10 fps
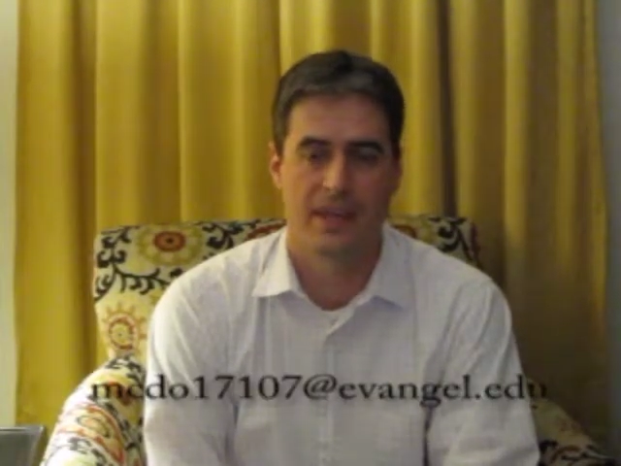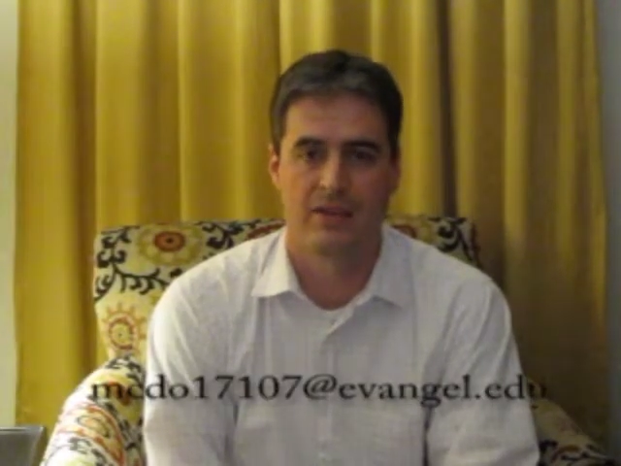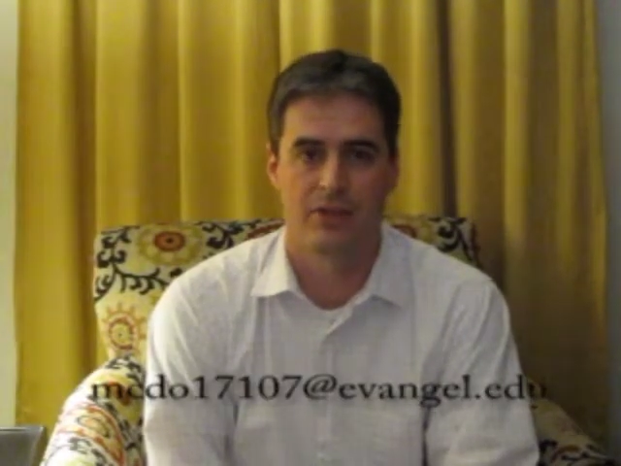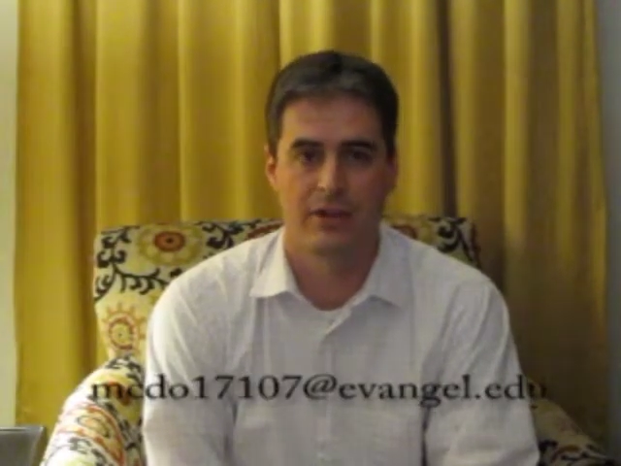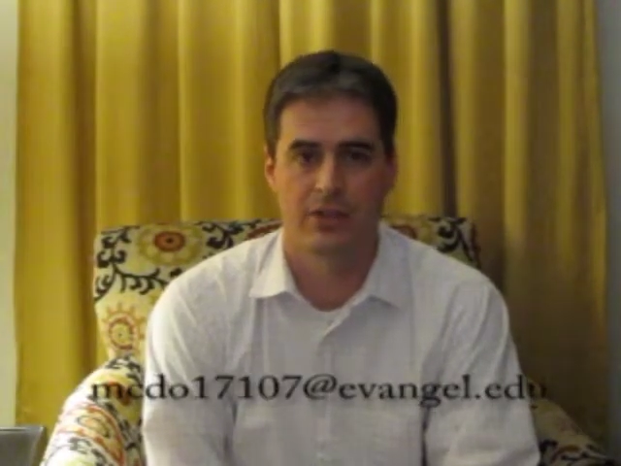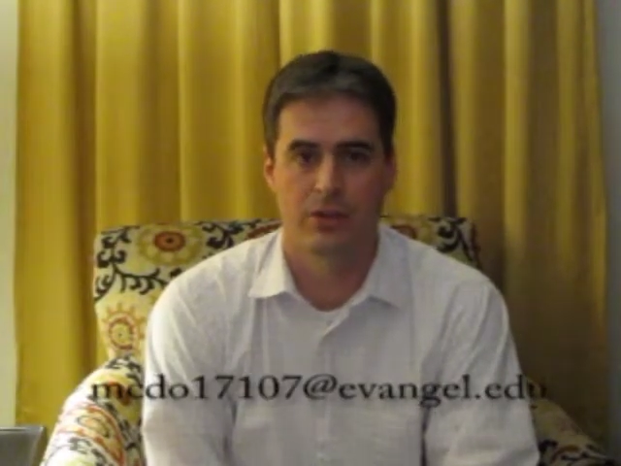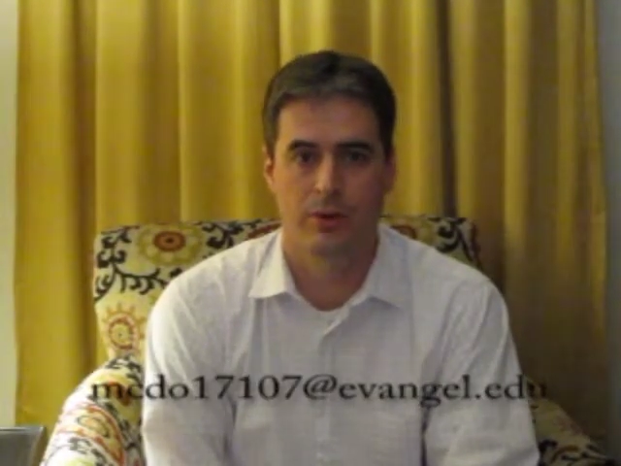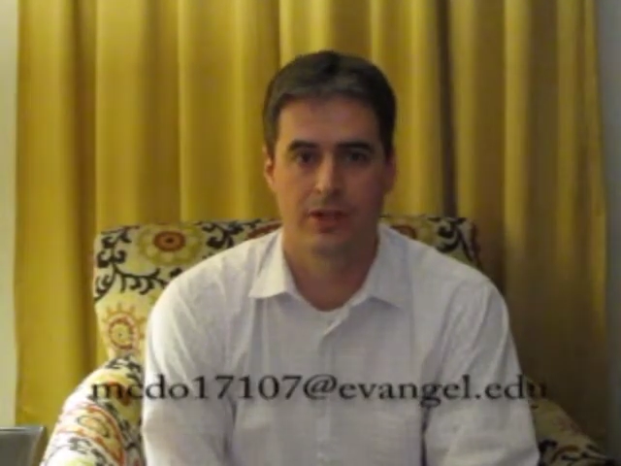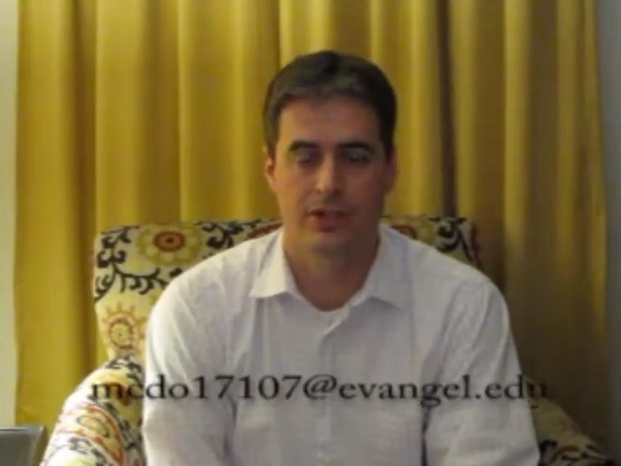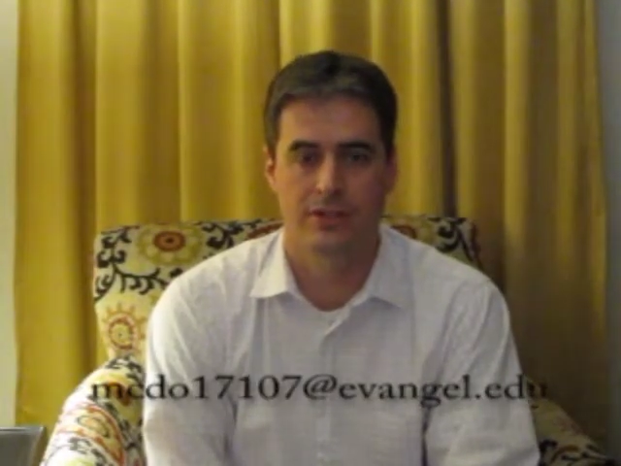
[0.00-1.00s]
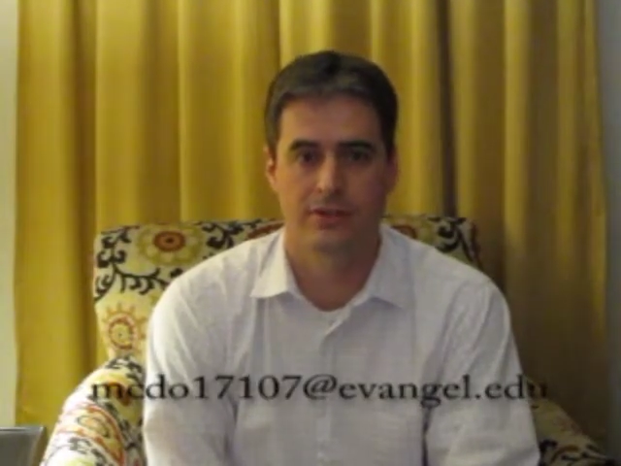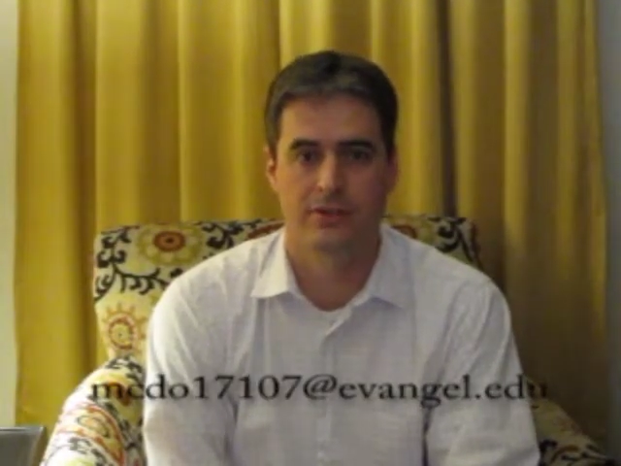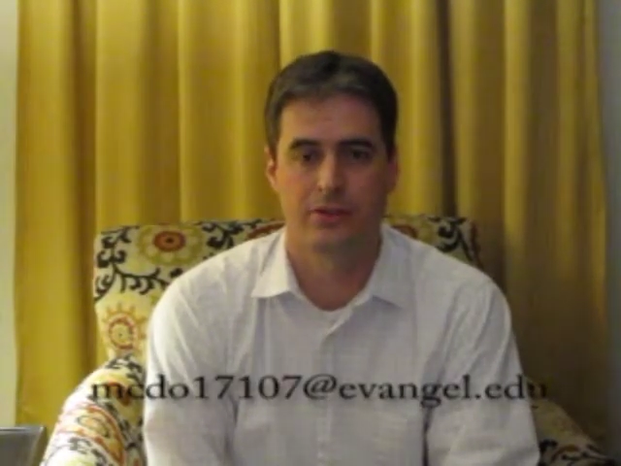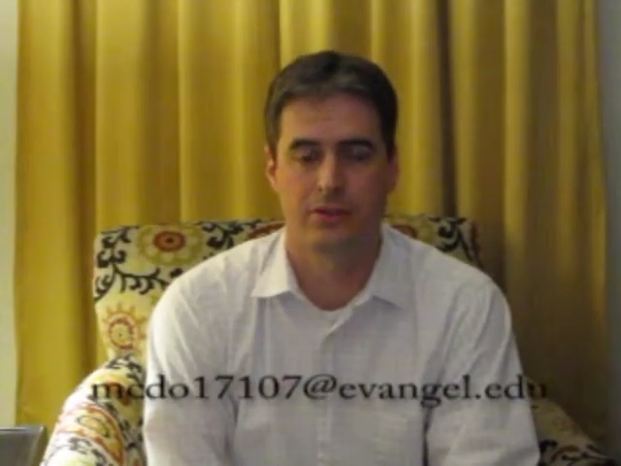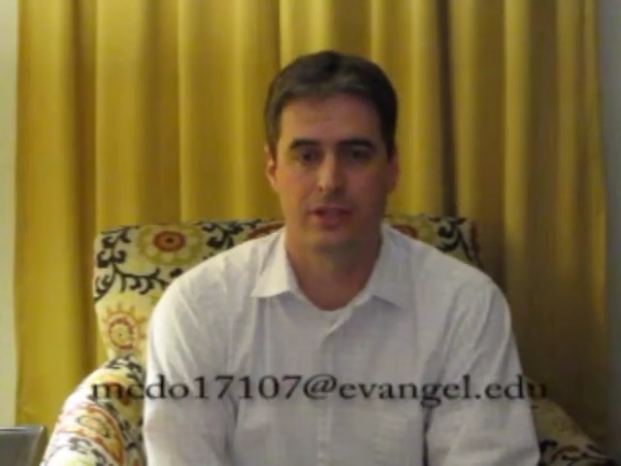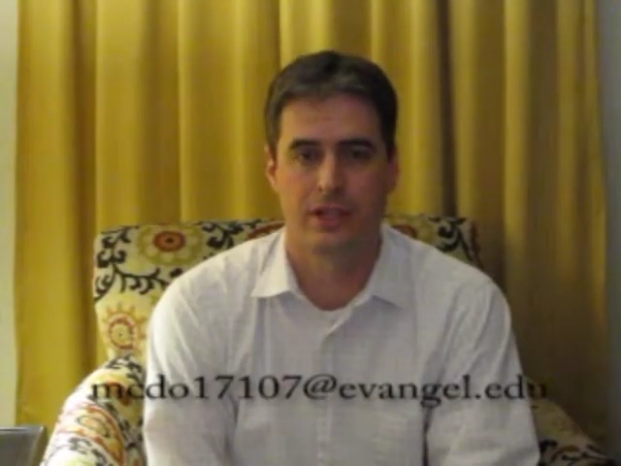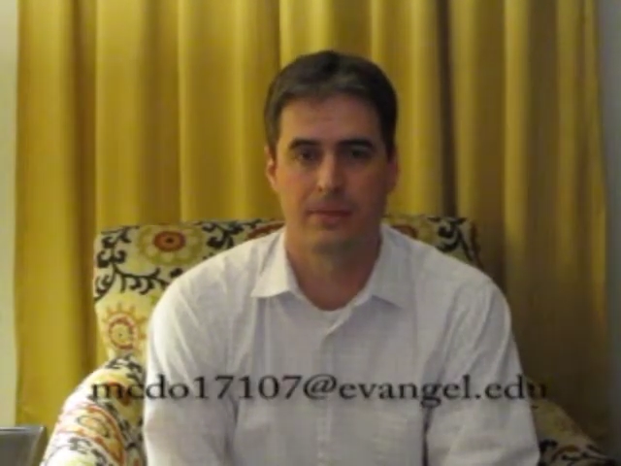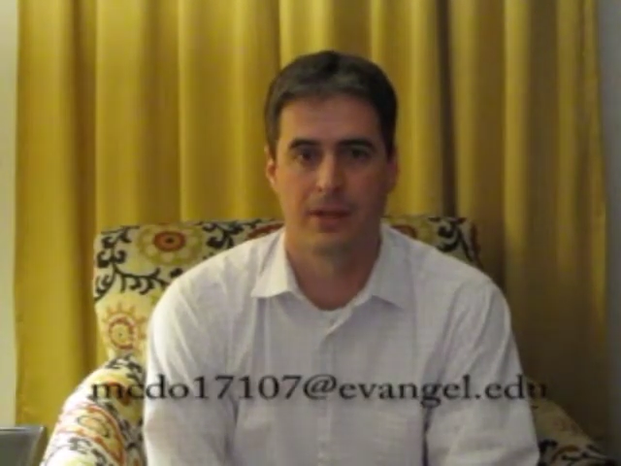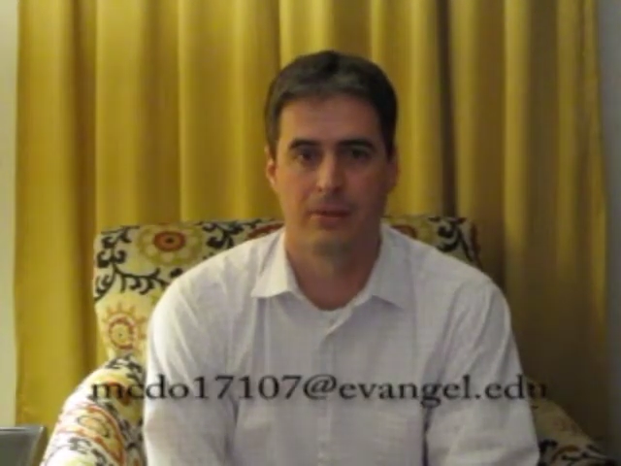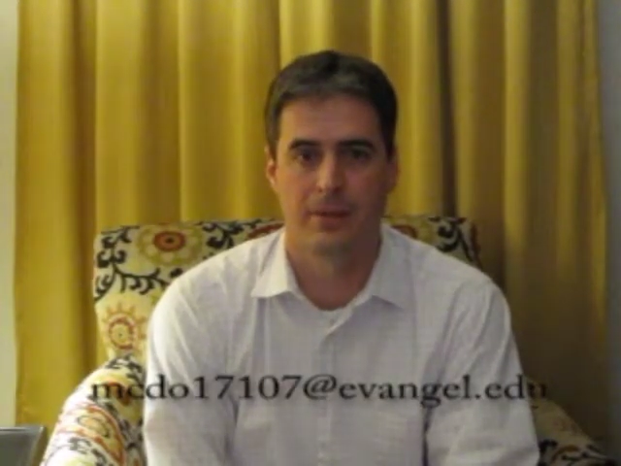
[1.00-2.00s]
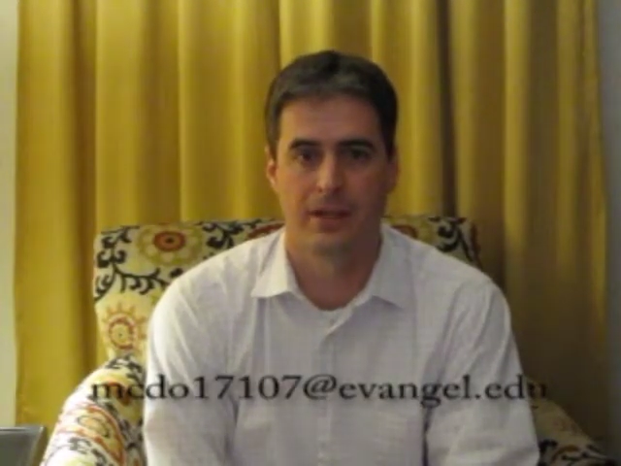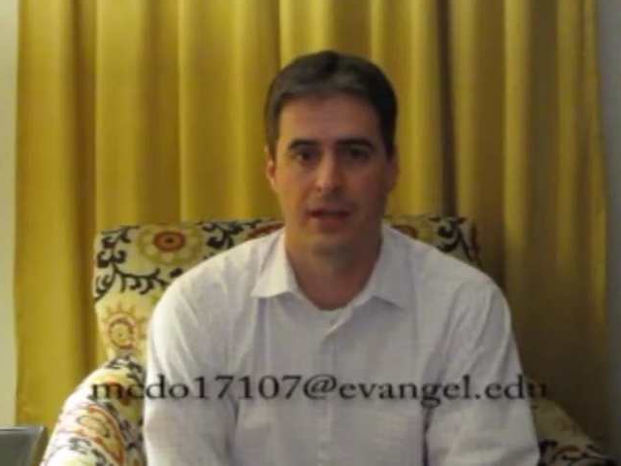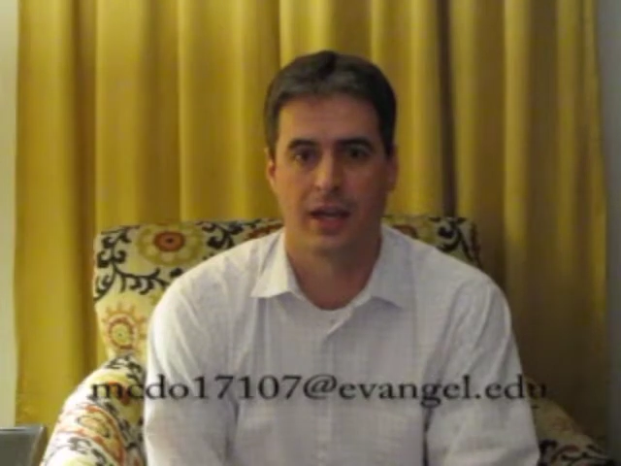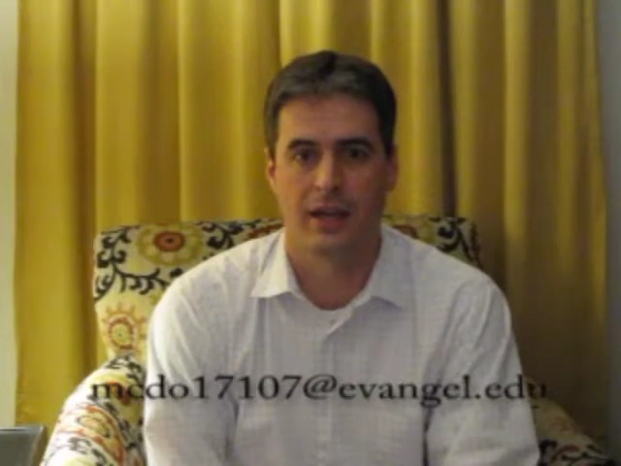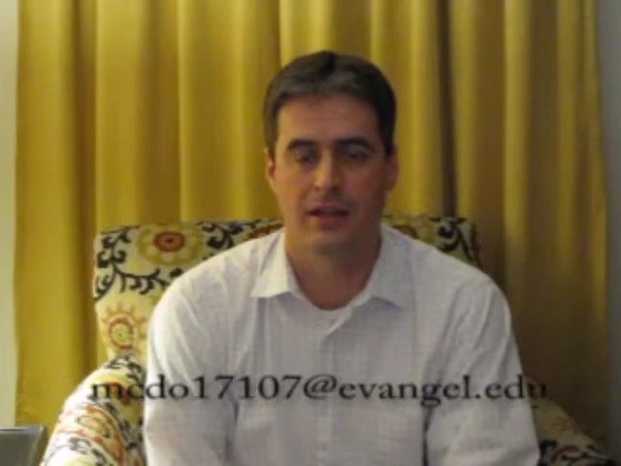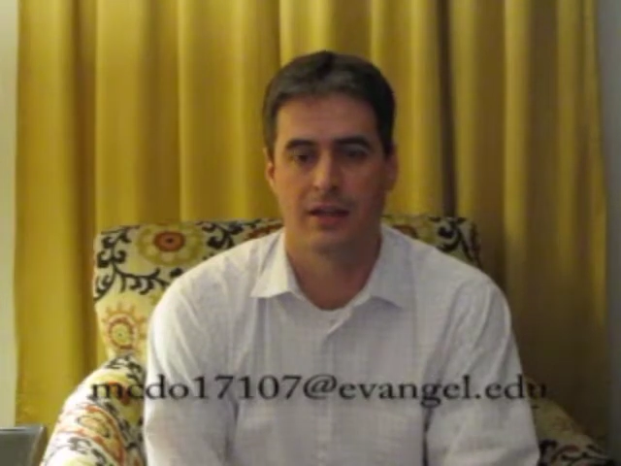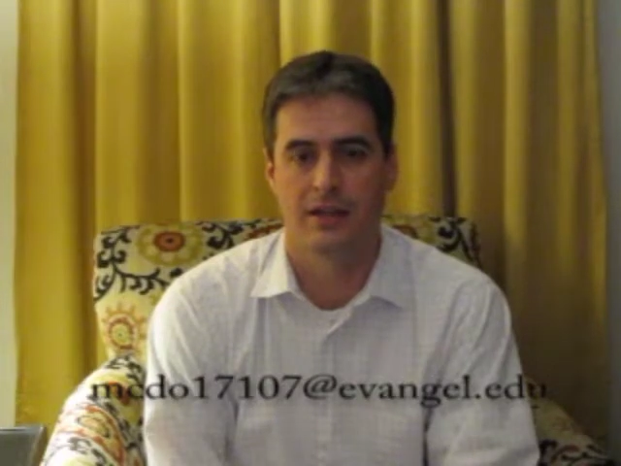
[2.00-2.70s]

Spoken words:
If you have any questions, you can email me at